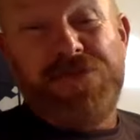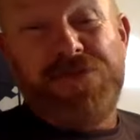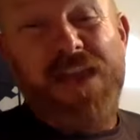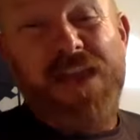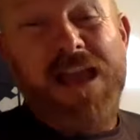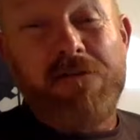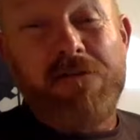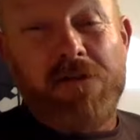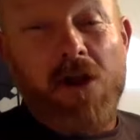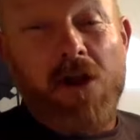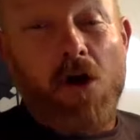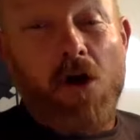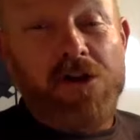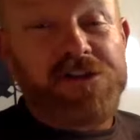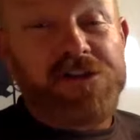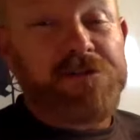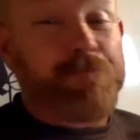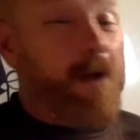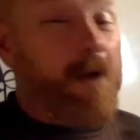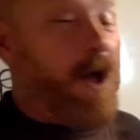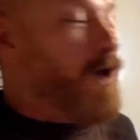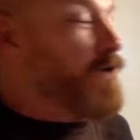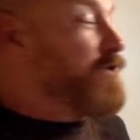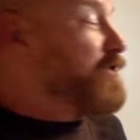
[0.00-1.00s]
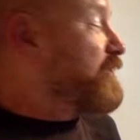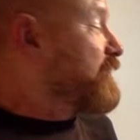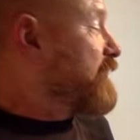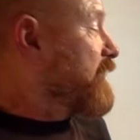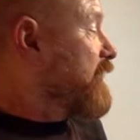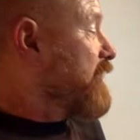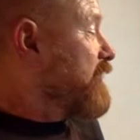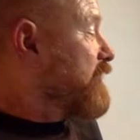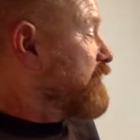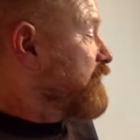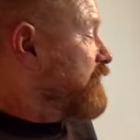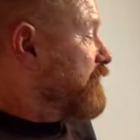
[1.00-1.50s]
theory, I suppose,
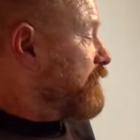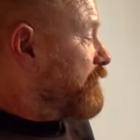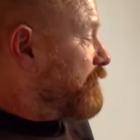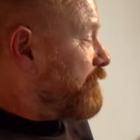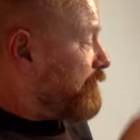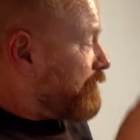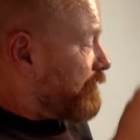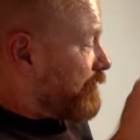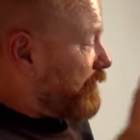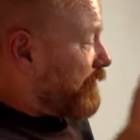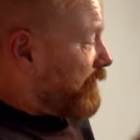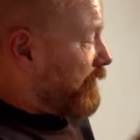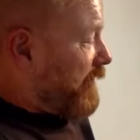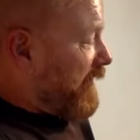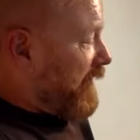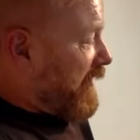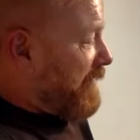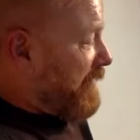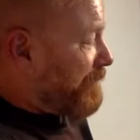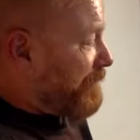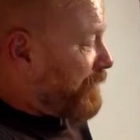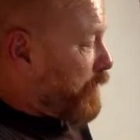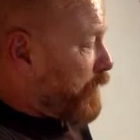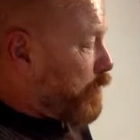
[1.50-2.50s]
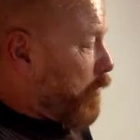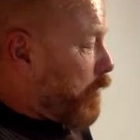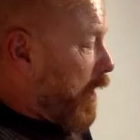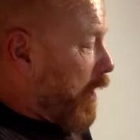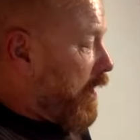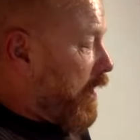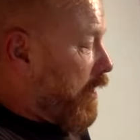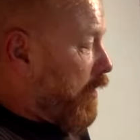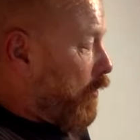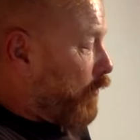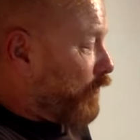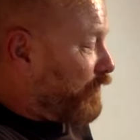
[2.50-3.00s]
if you
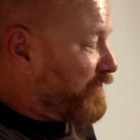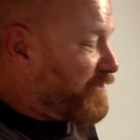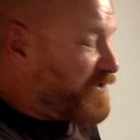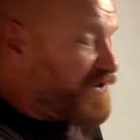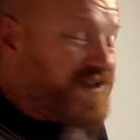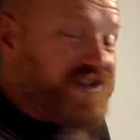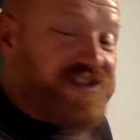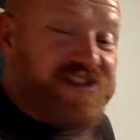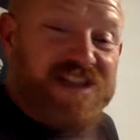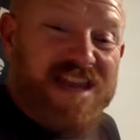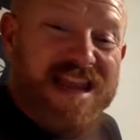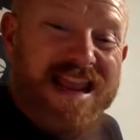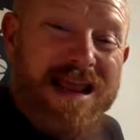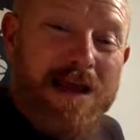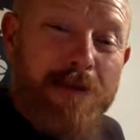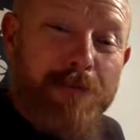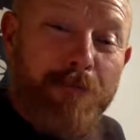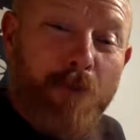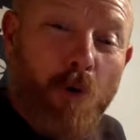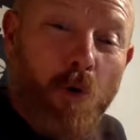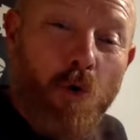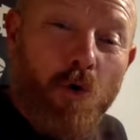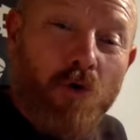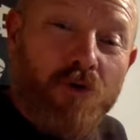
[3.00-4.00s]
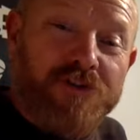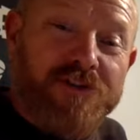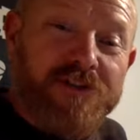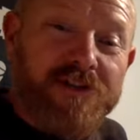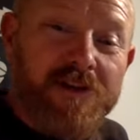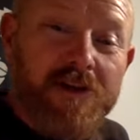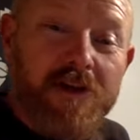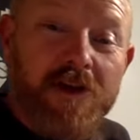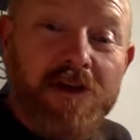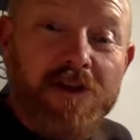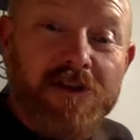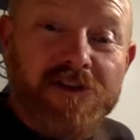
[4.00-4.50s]
were on steerboard
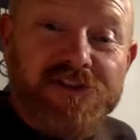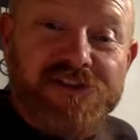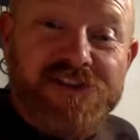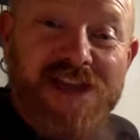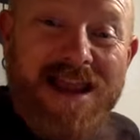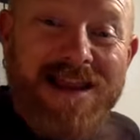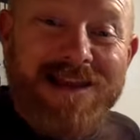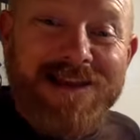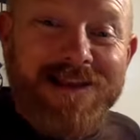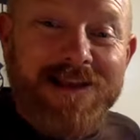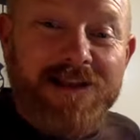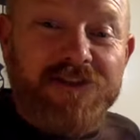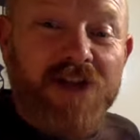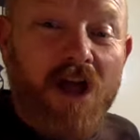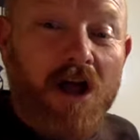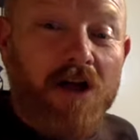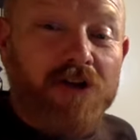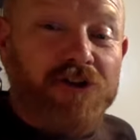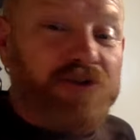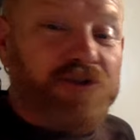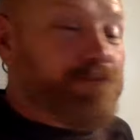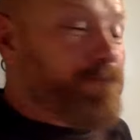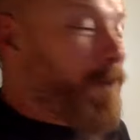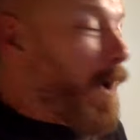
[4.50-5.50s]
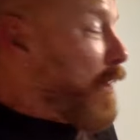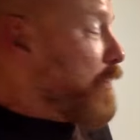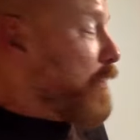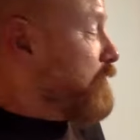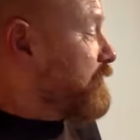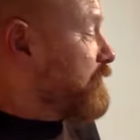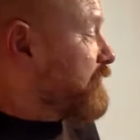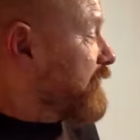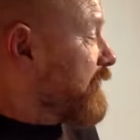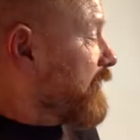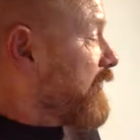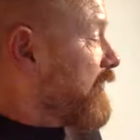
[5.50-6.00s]
sailing a Dutch
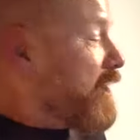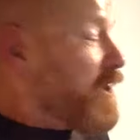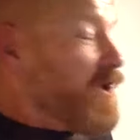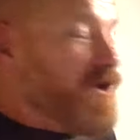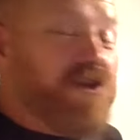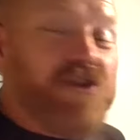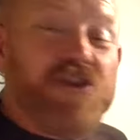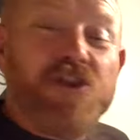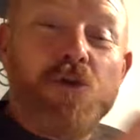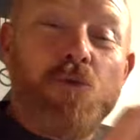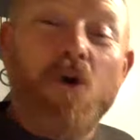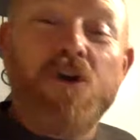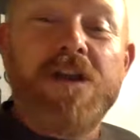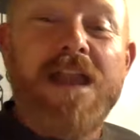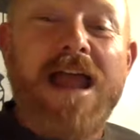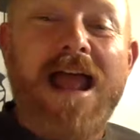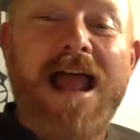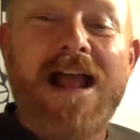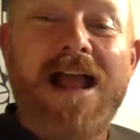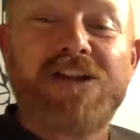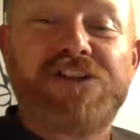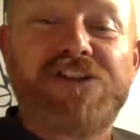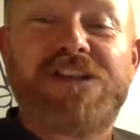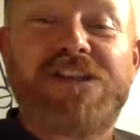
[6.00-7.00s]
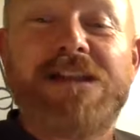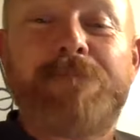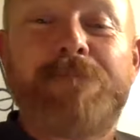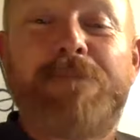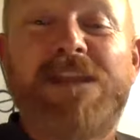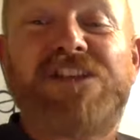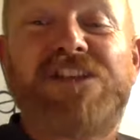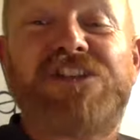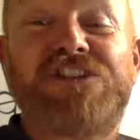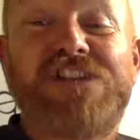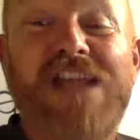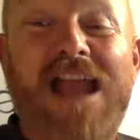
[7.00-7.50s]
boat, you wouldn't actually
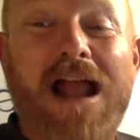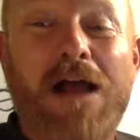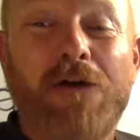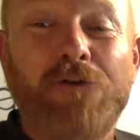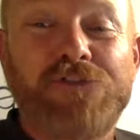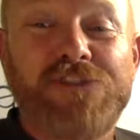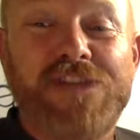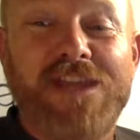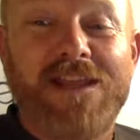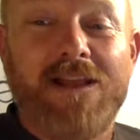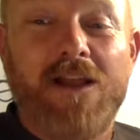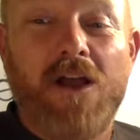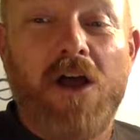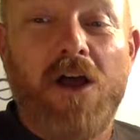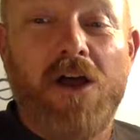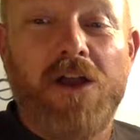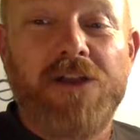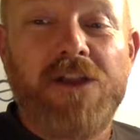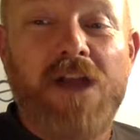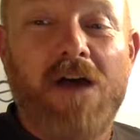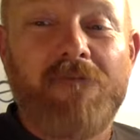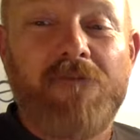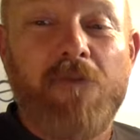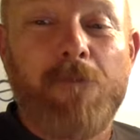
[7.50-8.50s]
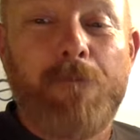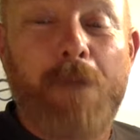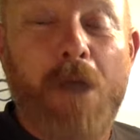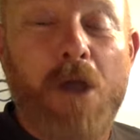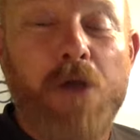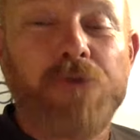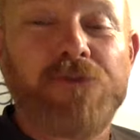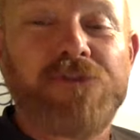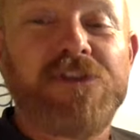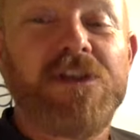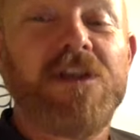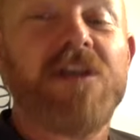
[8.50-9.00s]
be shouting at another
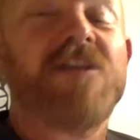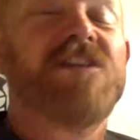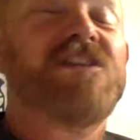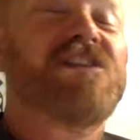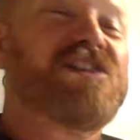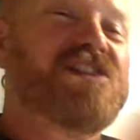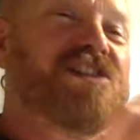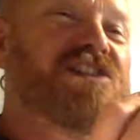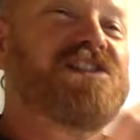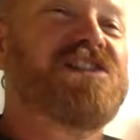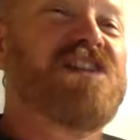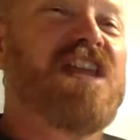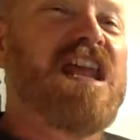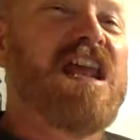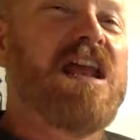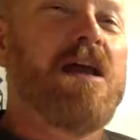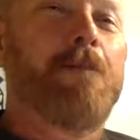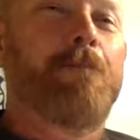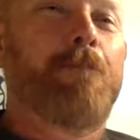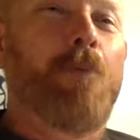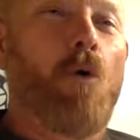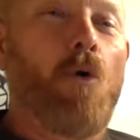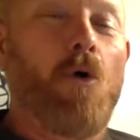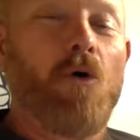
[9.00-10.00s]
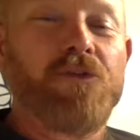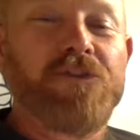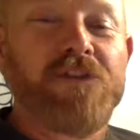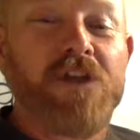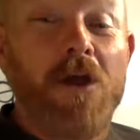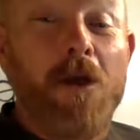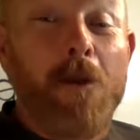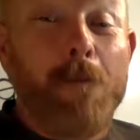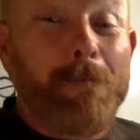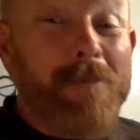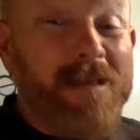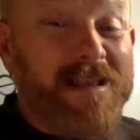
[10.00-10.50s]
boat steerboard
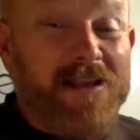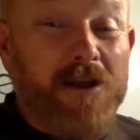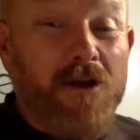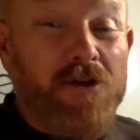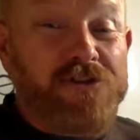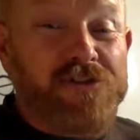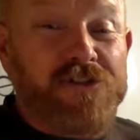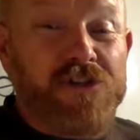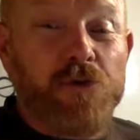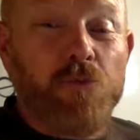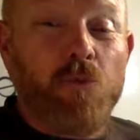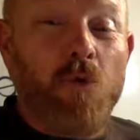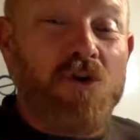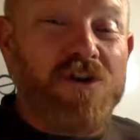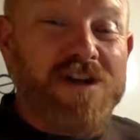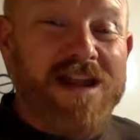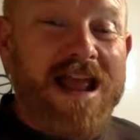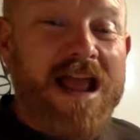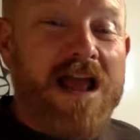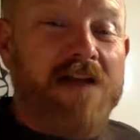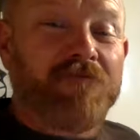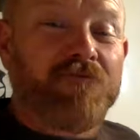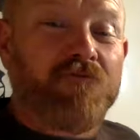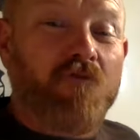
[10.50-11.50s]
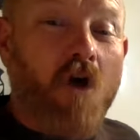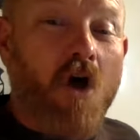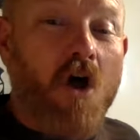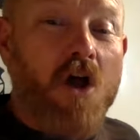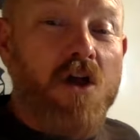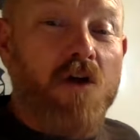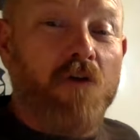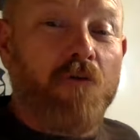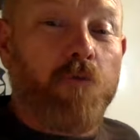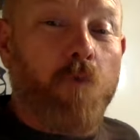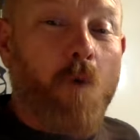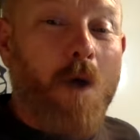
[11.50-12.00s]
because you wouldn't have
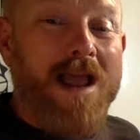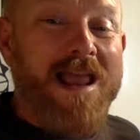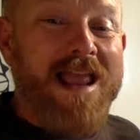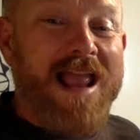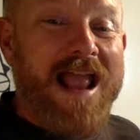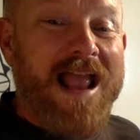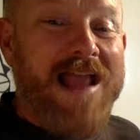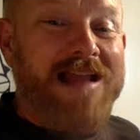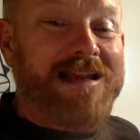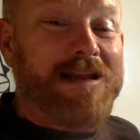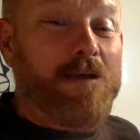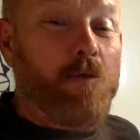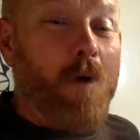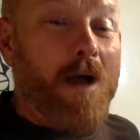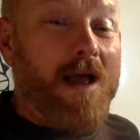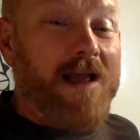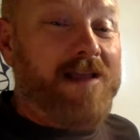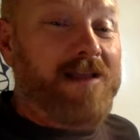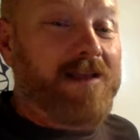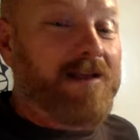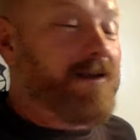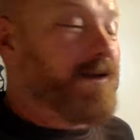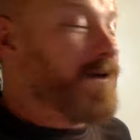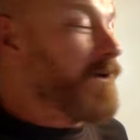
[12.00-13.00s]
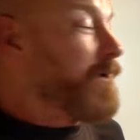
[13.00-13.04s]
right of way anyway.